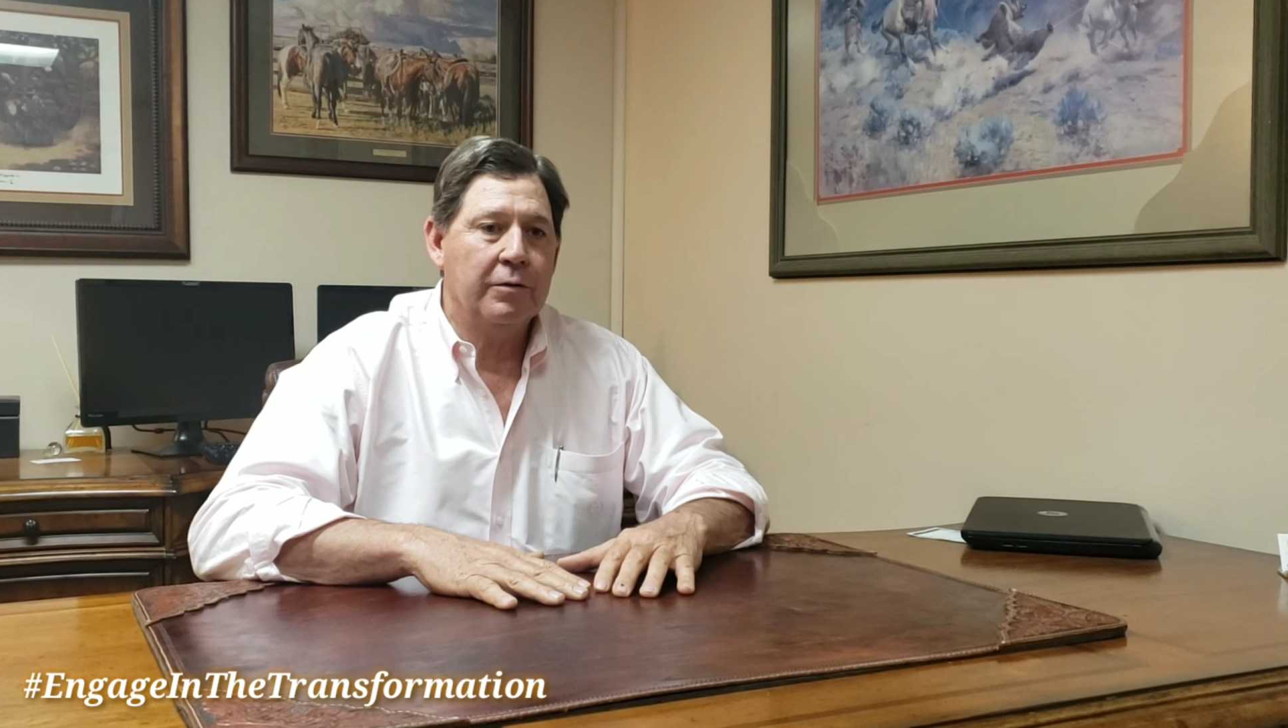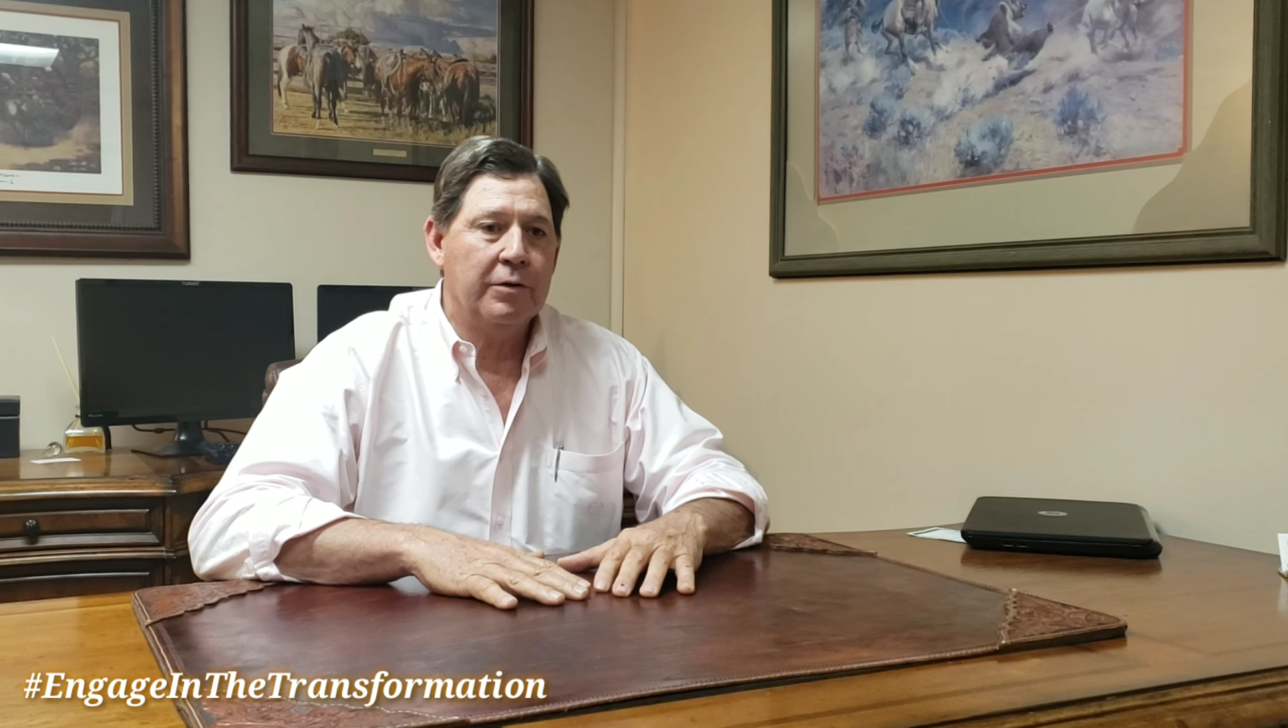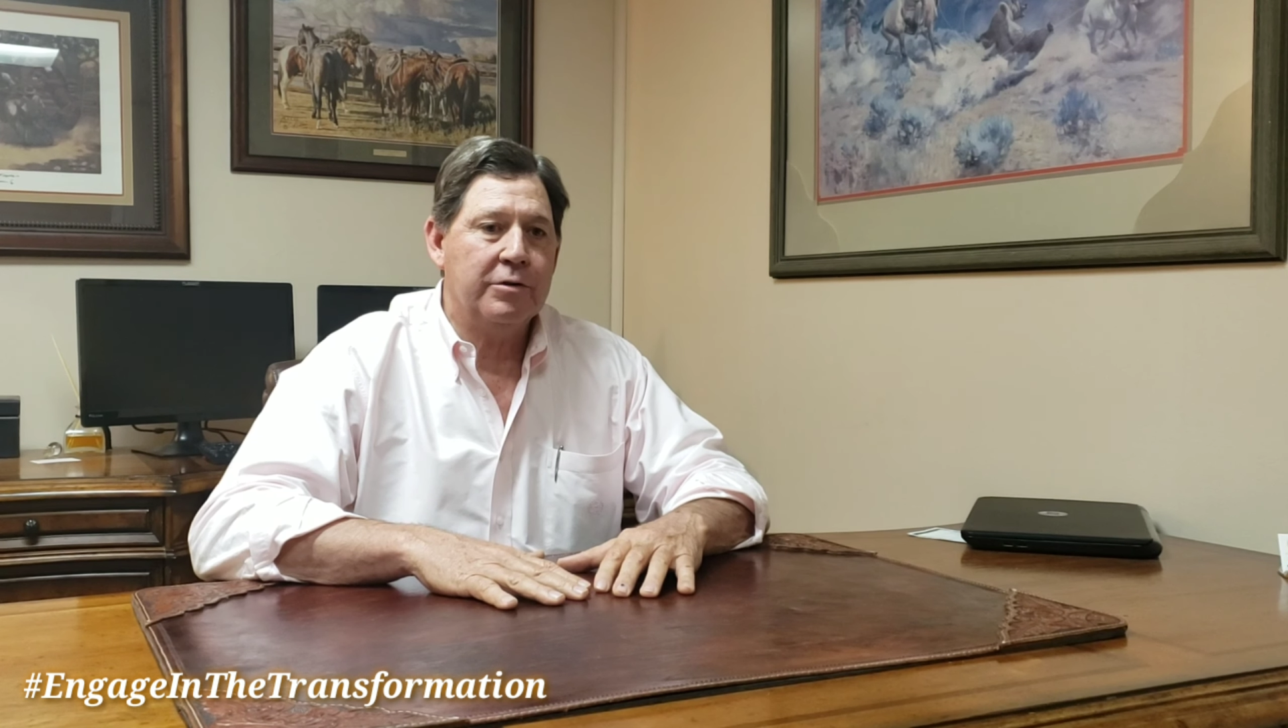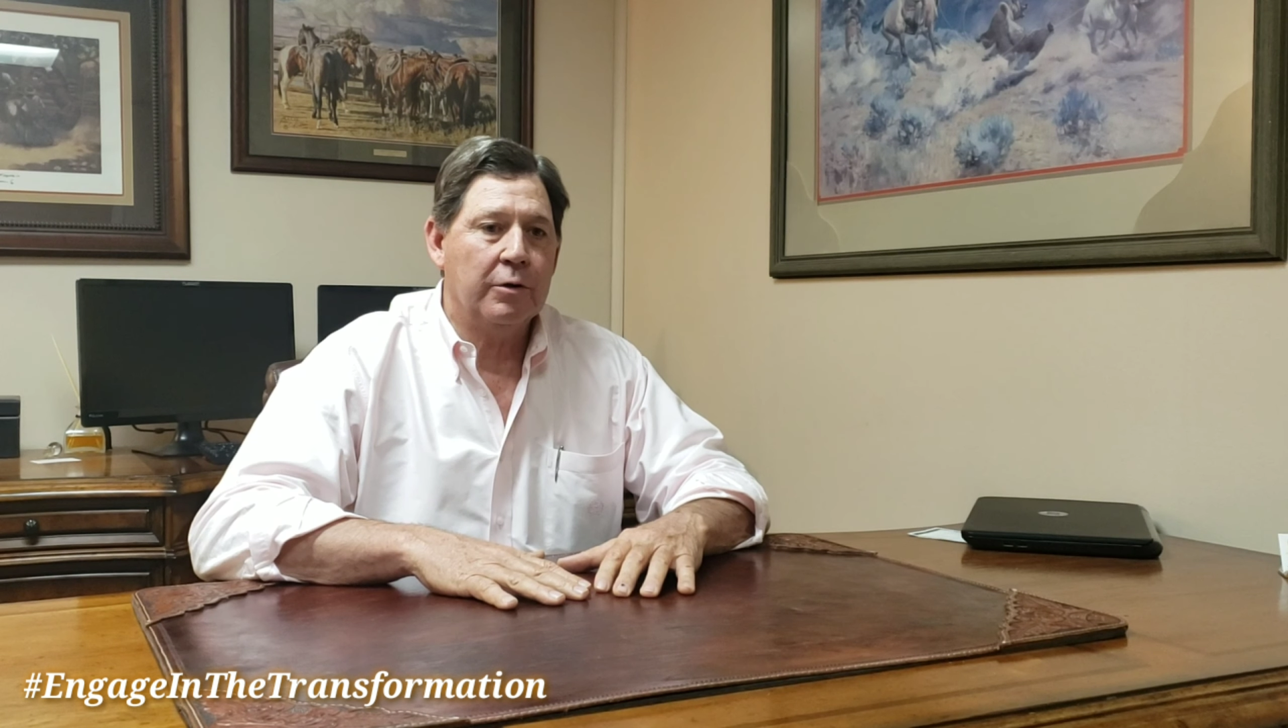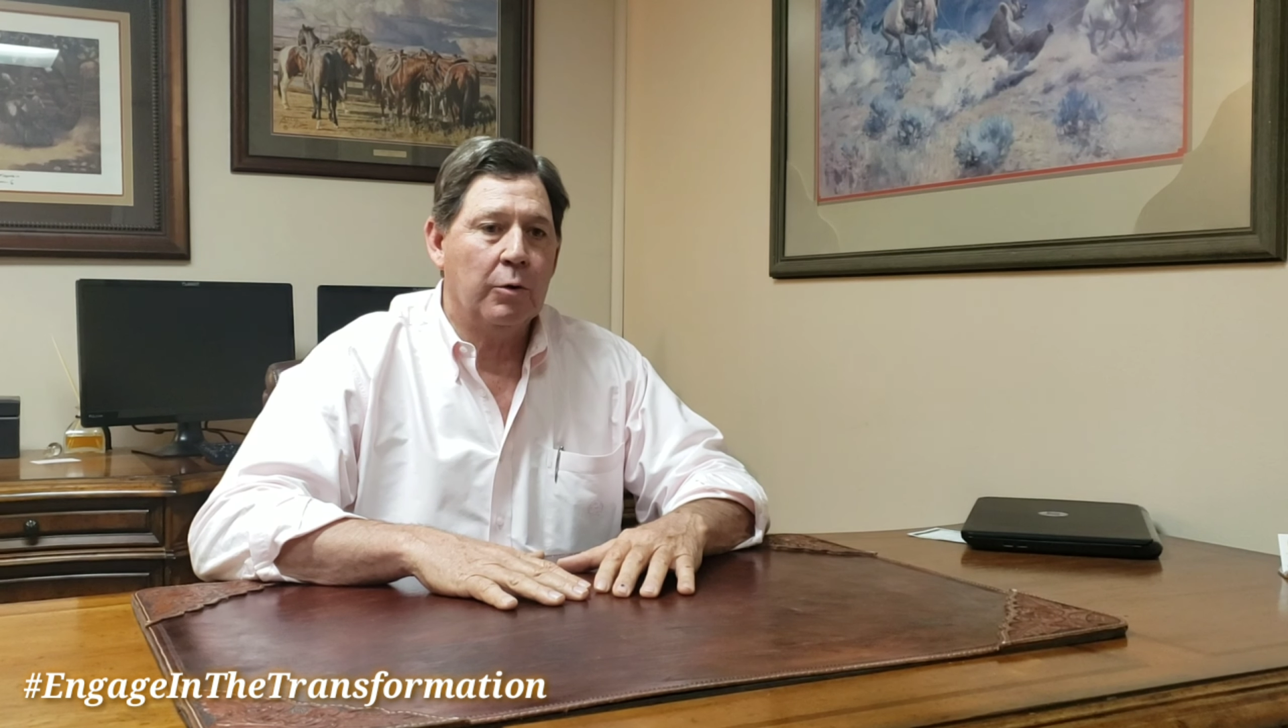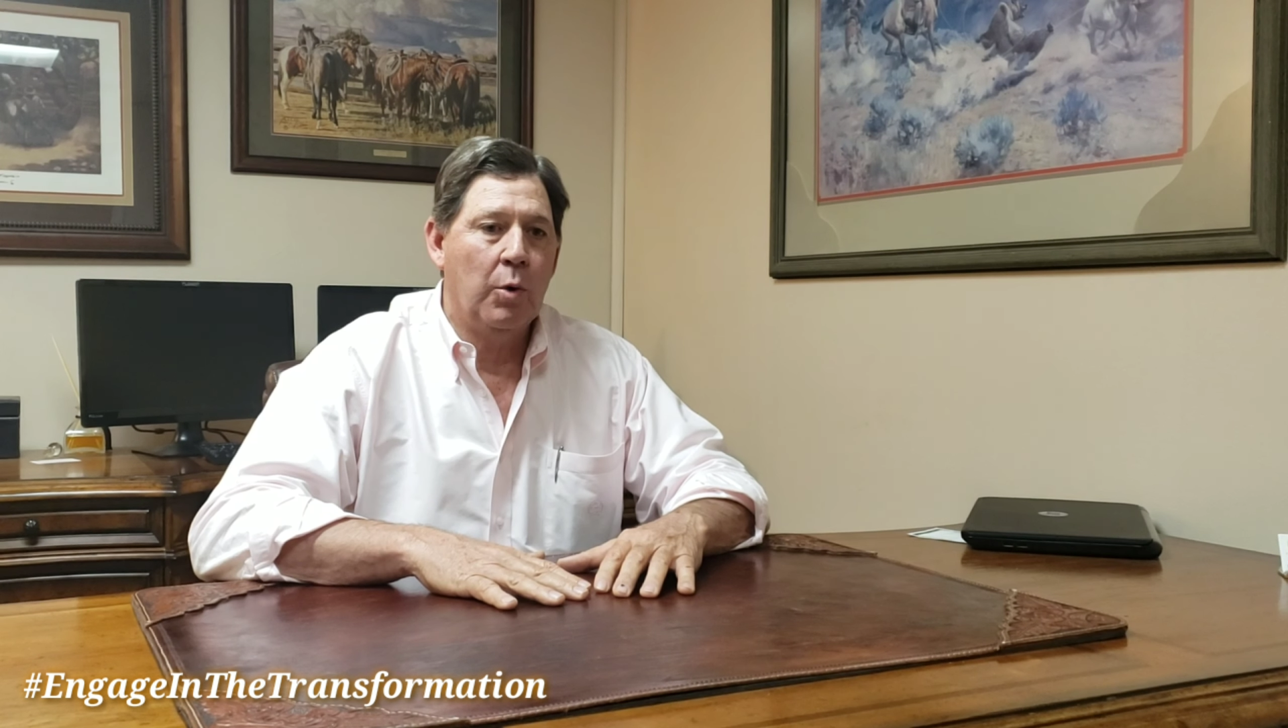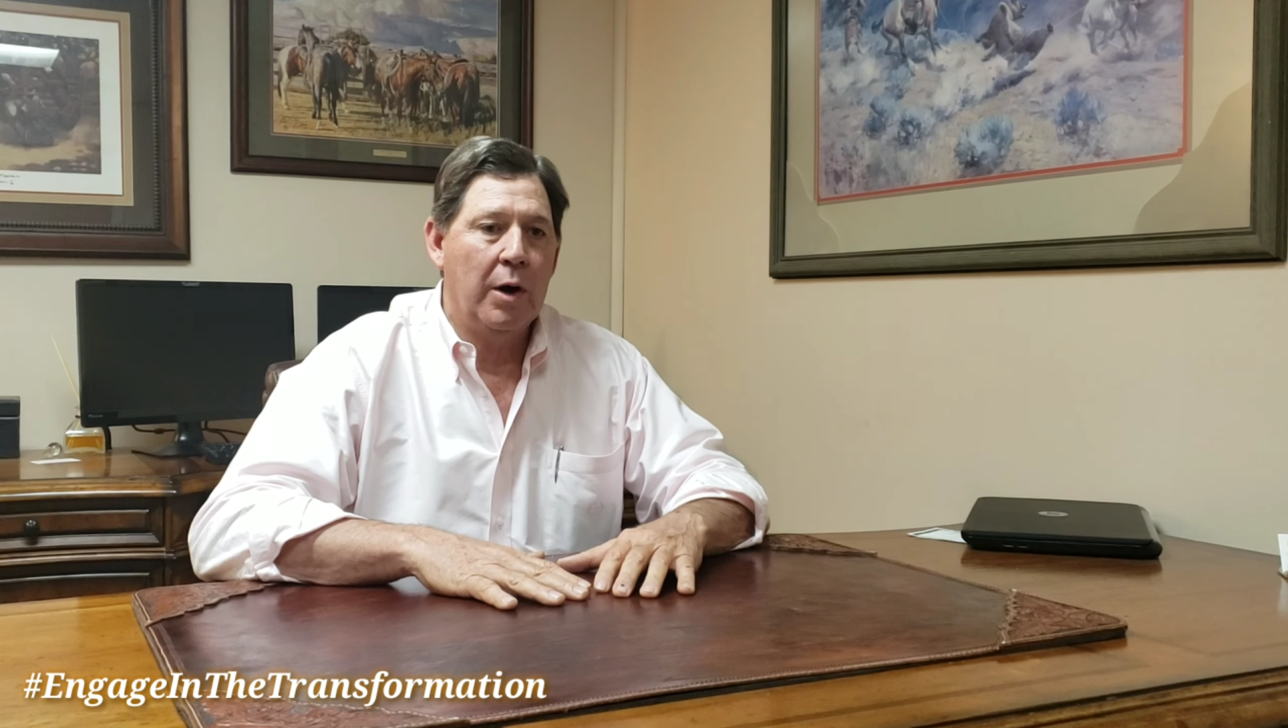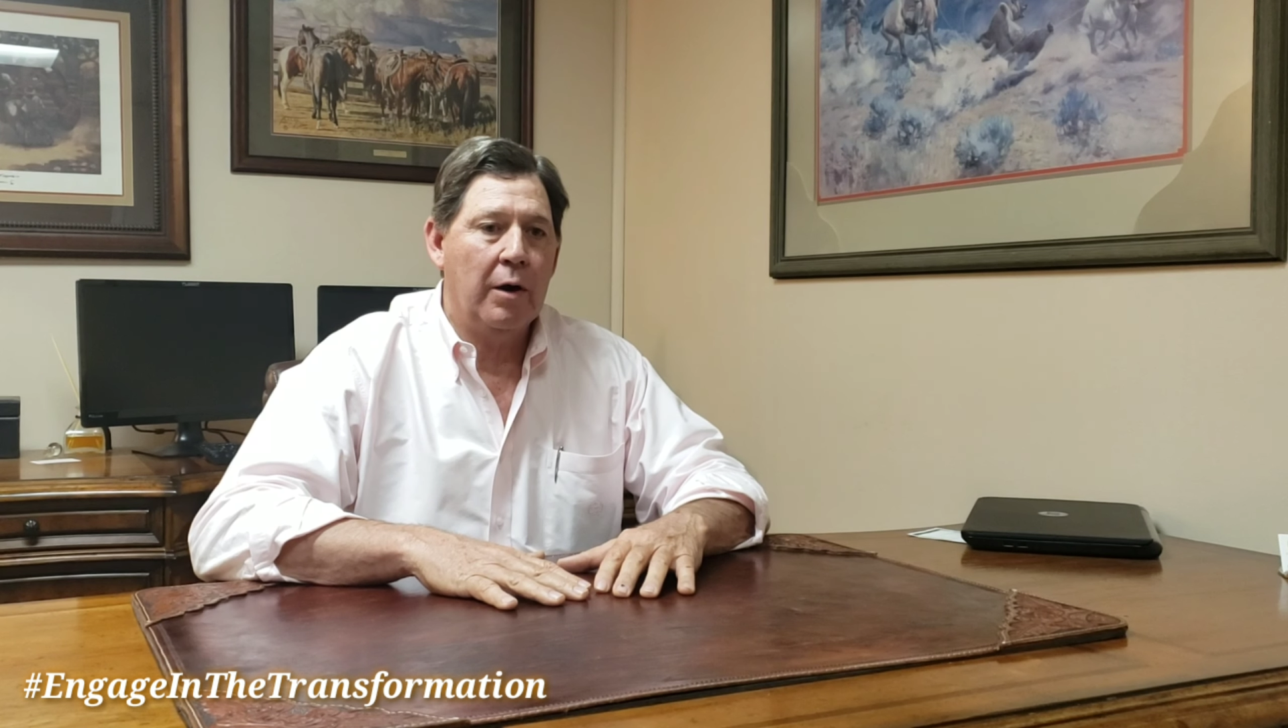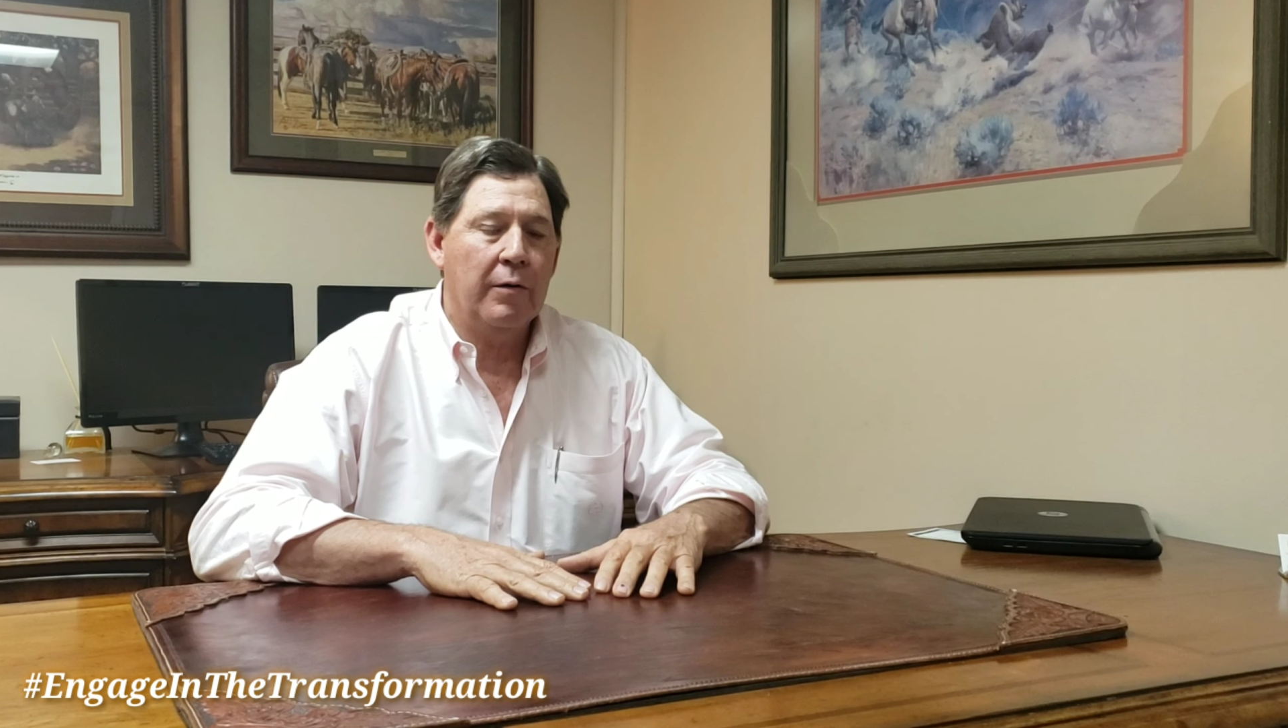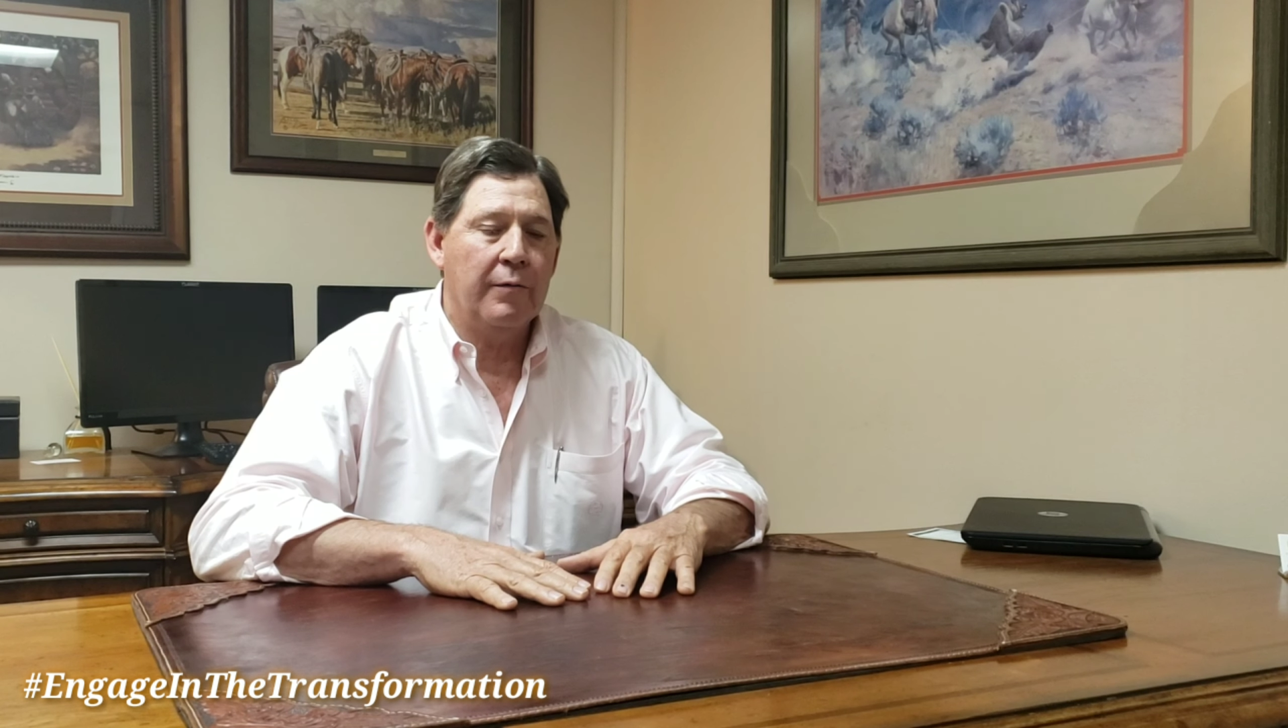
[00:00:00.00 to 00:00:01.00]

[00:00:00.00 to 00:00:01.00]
that you're aware